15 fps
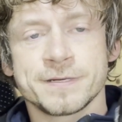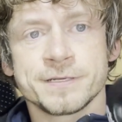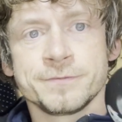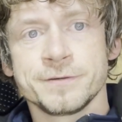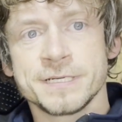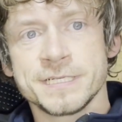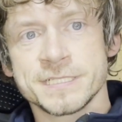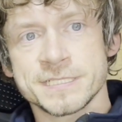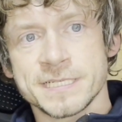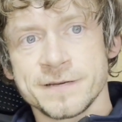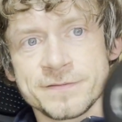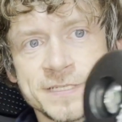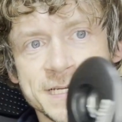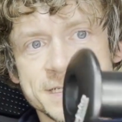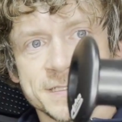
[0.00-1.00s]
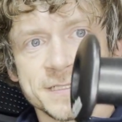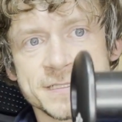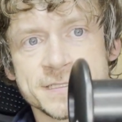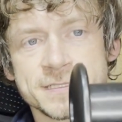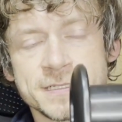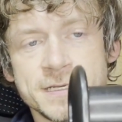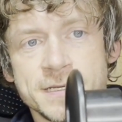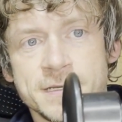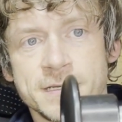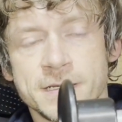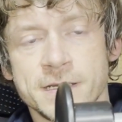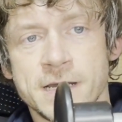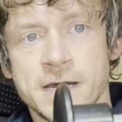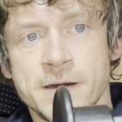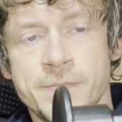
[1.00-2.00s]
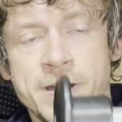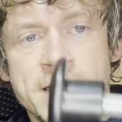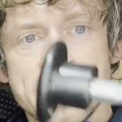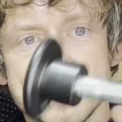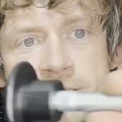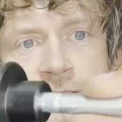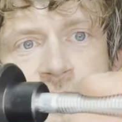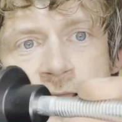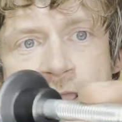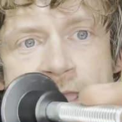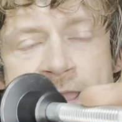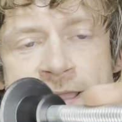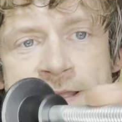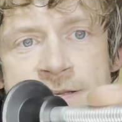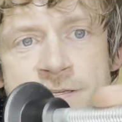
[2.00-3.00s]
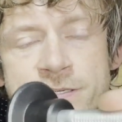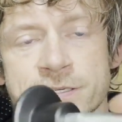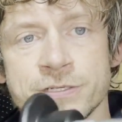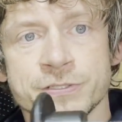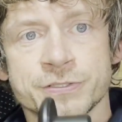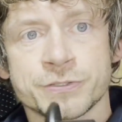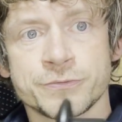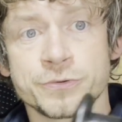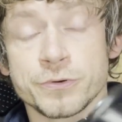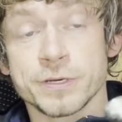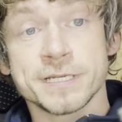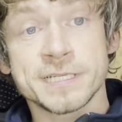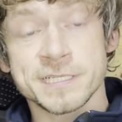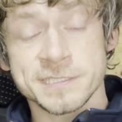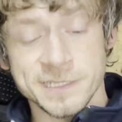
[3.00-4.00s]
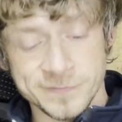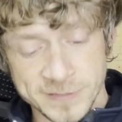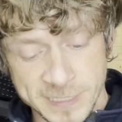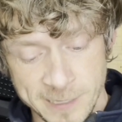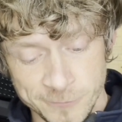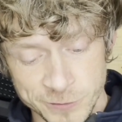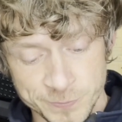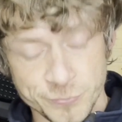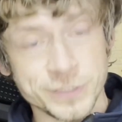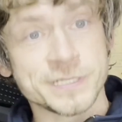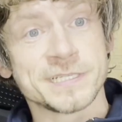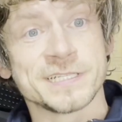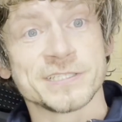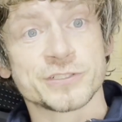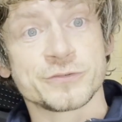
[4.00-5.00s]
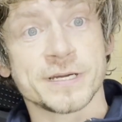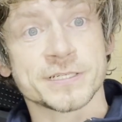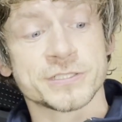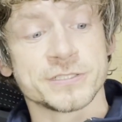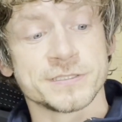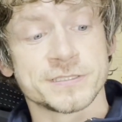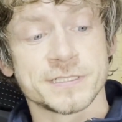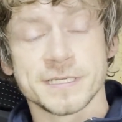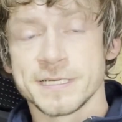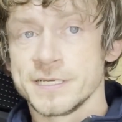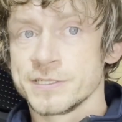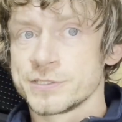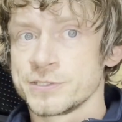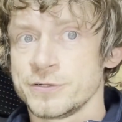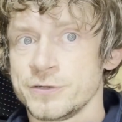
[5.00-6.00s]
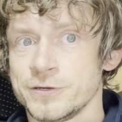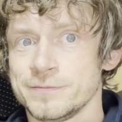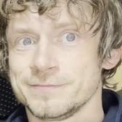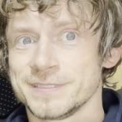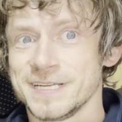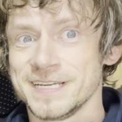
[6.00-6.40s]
You really just have like this part and a screw. It doesn't even come with printed instructions. So